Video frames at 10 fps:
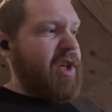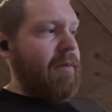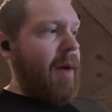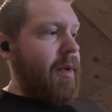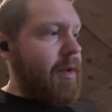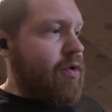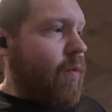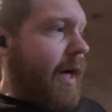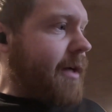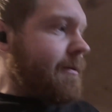might be a bit too
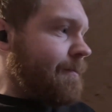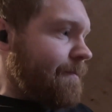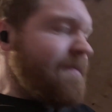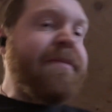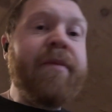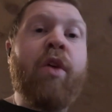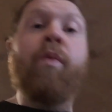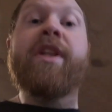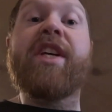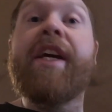wide.
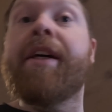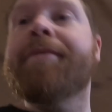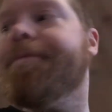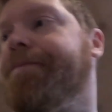We'll see.